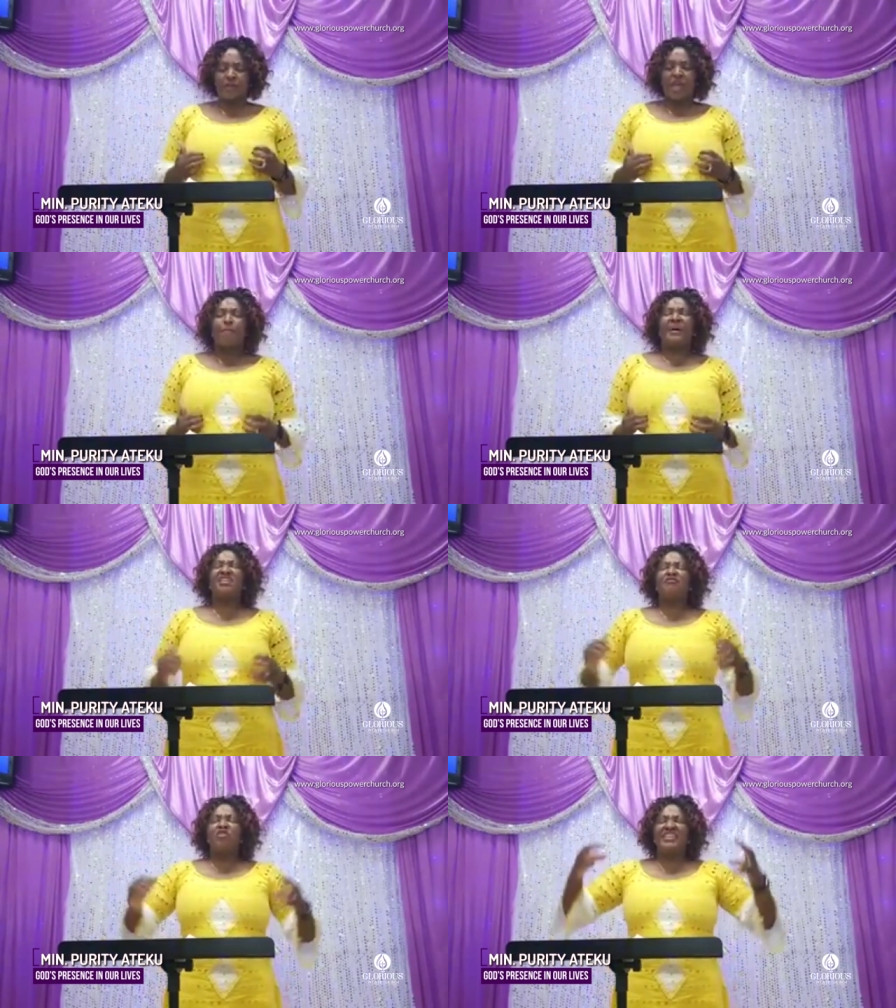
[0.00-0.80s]
Mm.
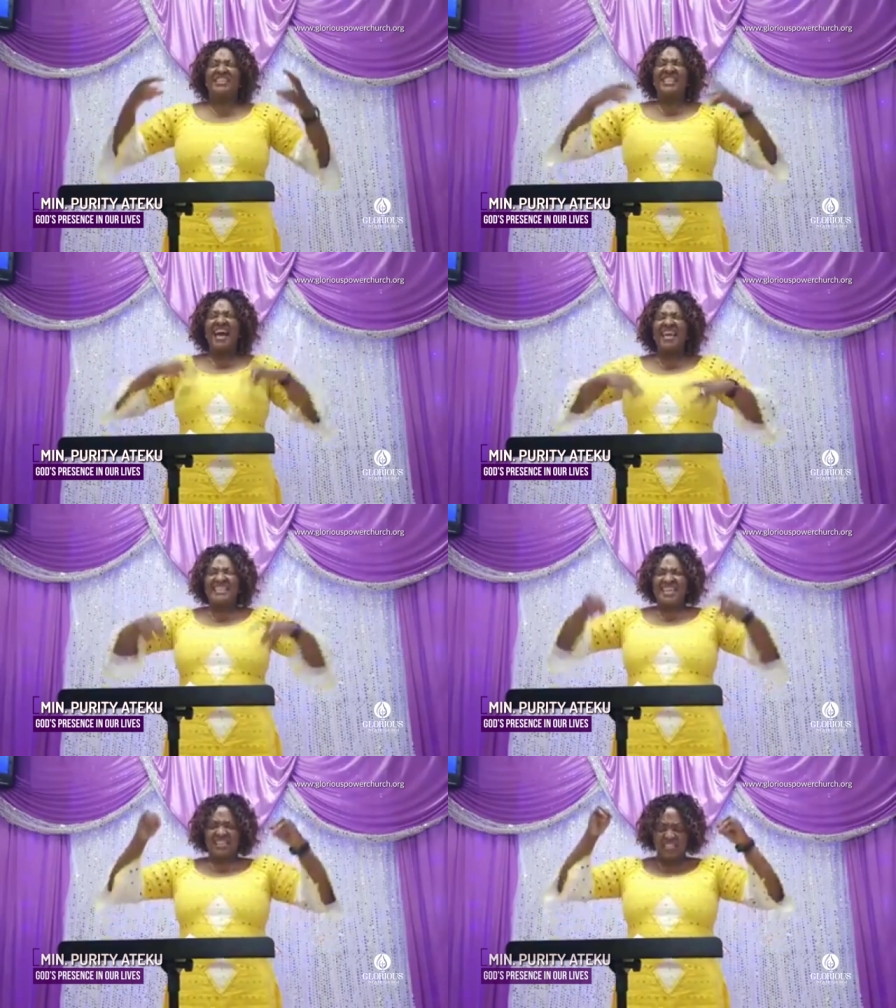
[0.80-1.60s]
But if your
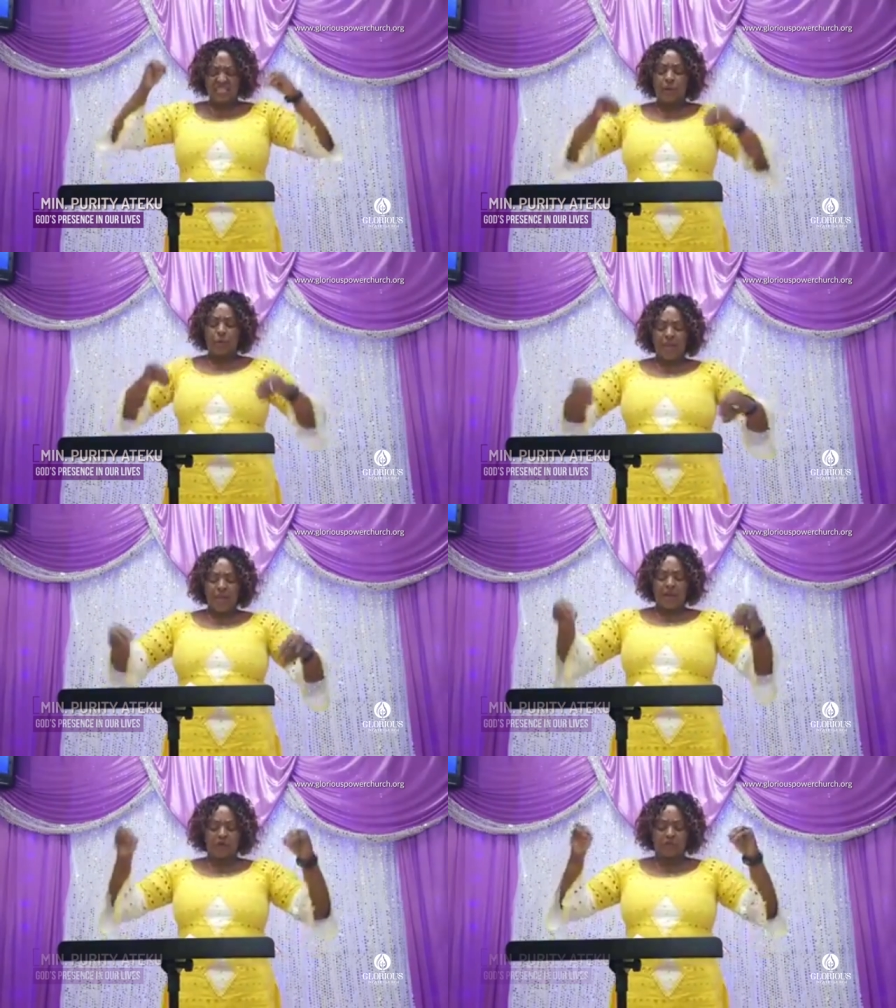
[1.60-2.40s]
delight is in the
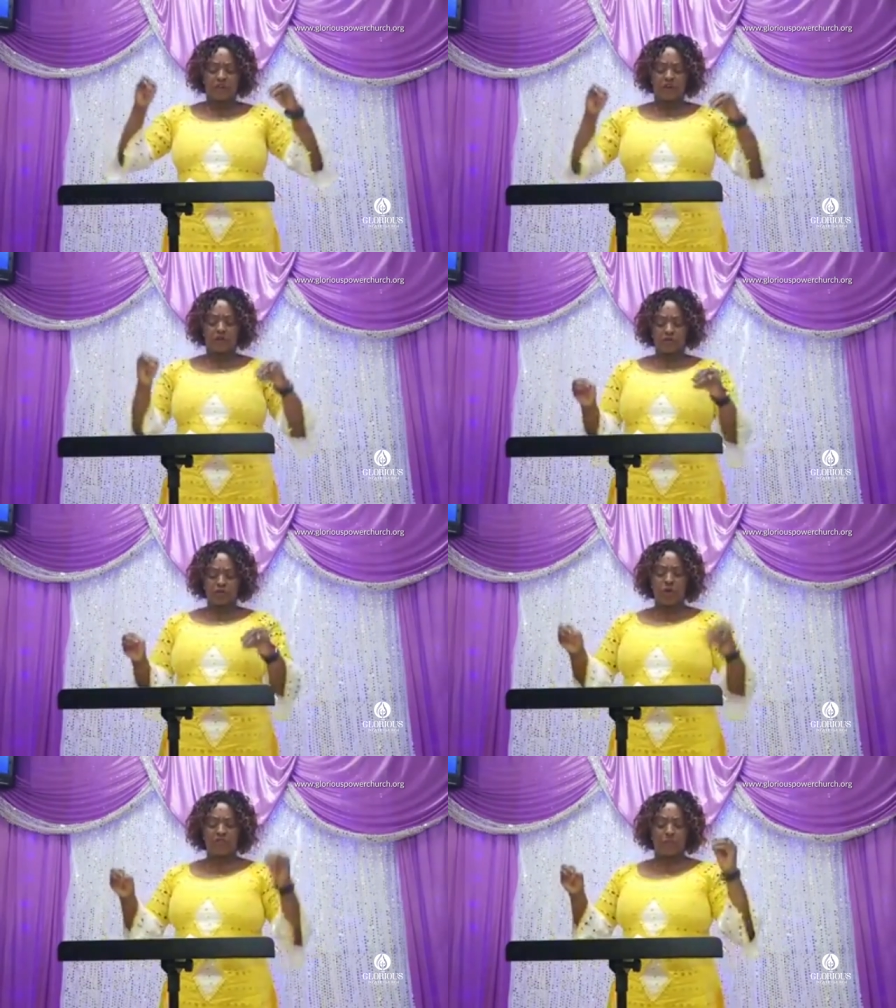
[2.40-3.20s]
way of the
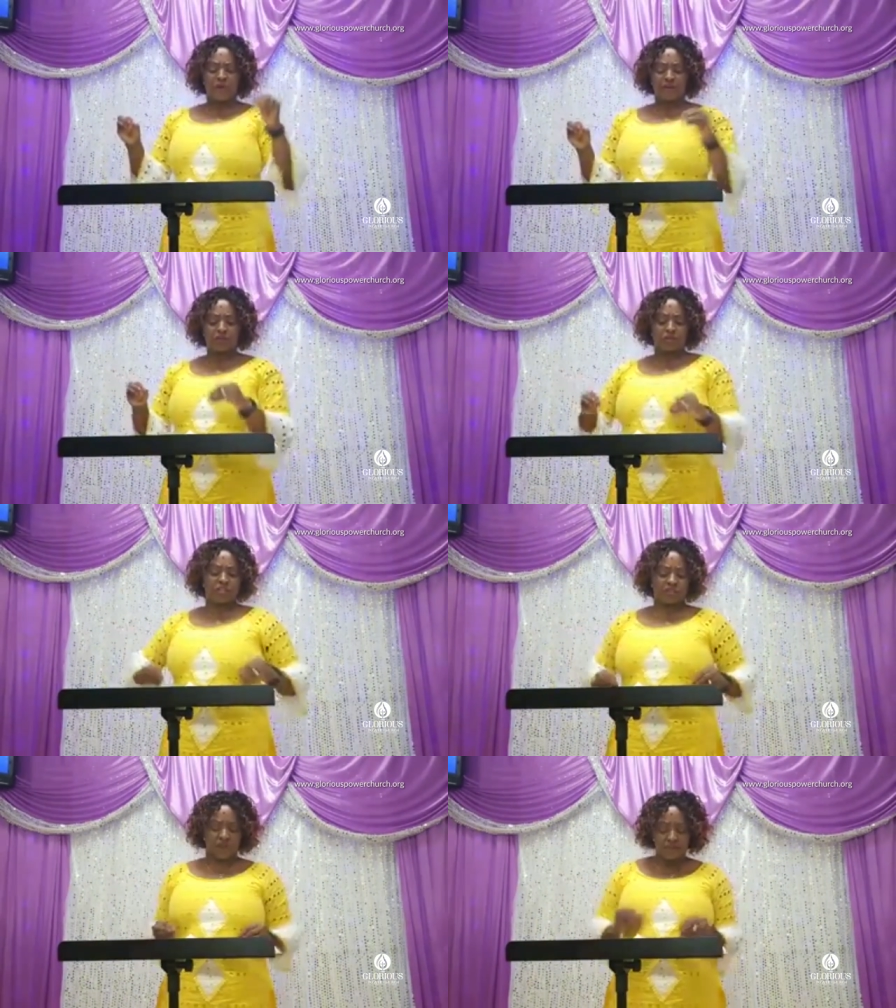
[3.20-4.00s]
Lord, you are the person
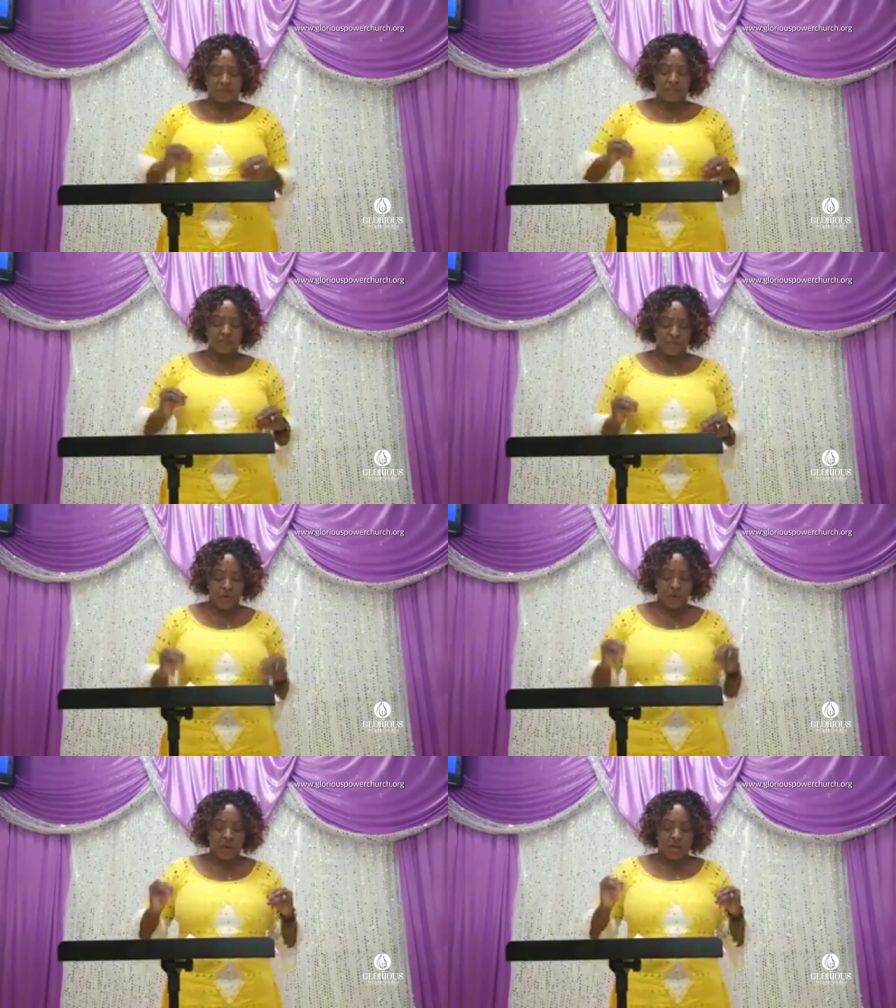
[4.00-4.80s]
described in
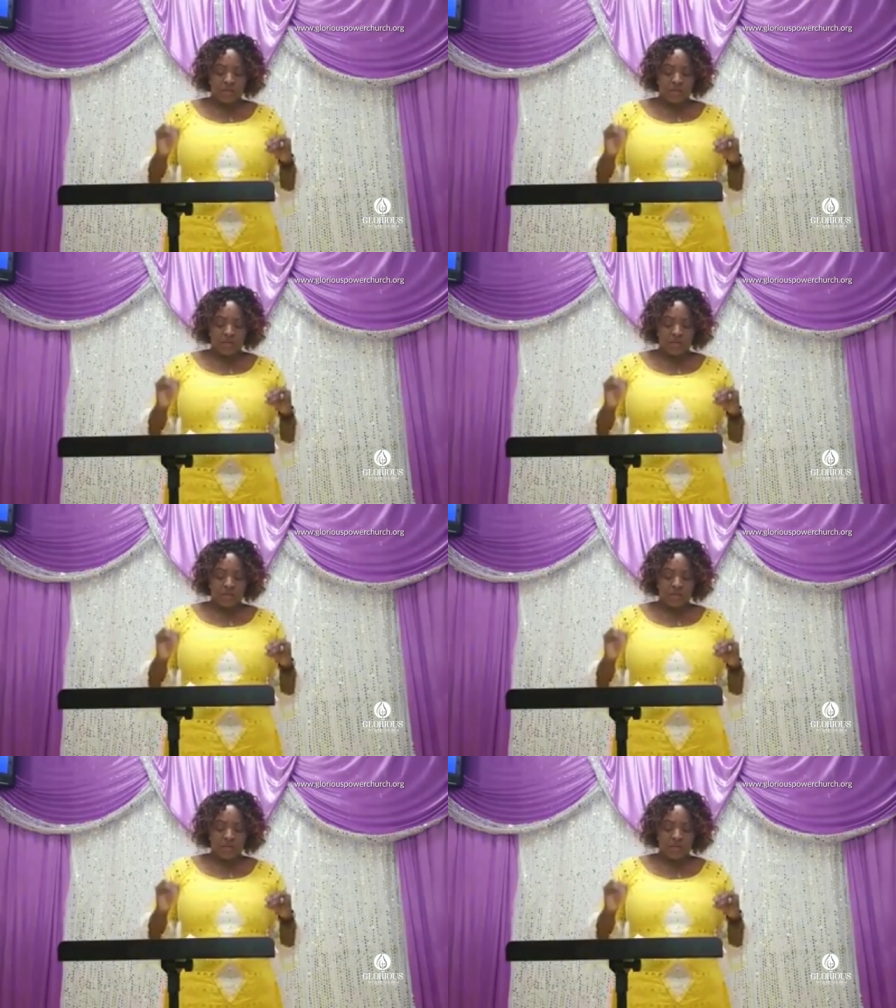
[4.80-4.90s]
book